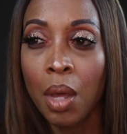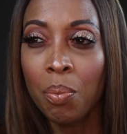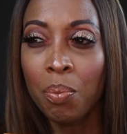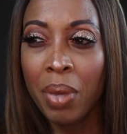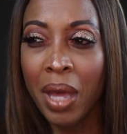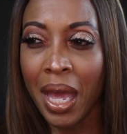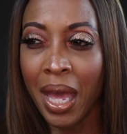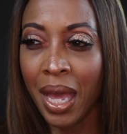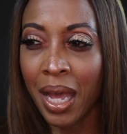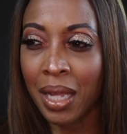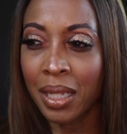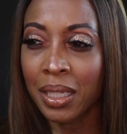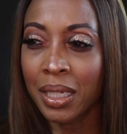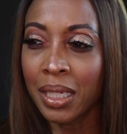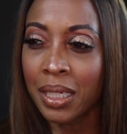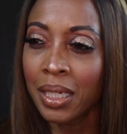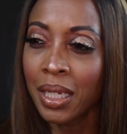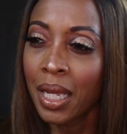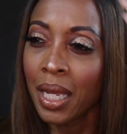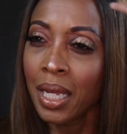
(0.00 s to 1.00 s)

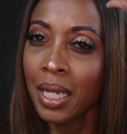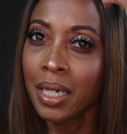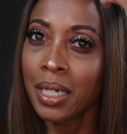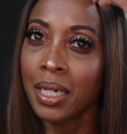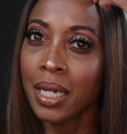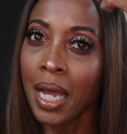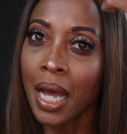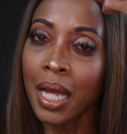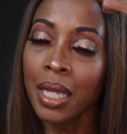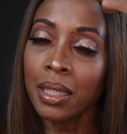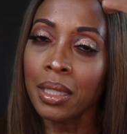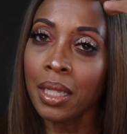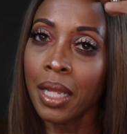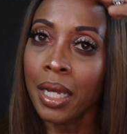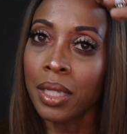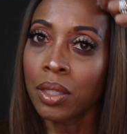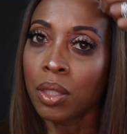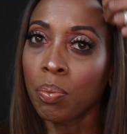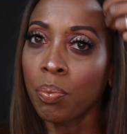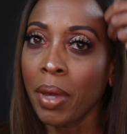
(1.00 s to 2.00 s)
palette, not
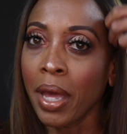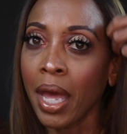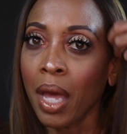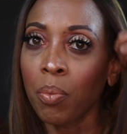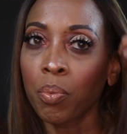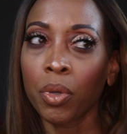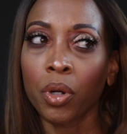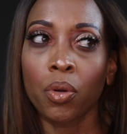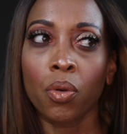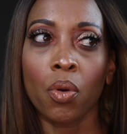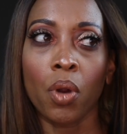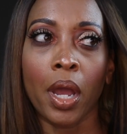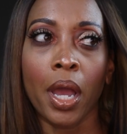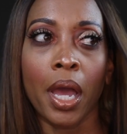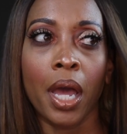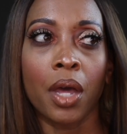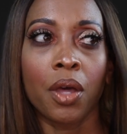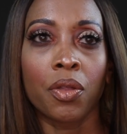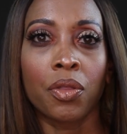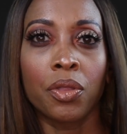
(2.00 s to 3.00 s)
like the Pat
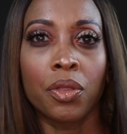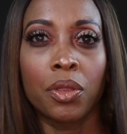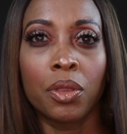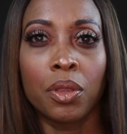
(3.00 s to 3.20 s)
McGrath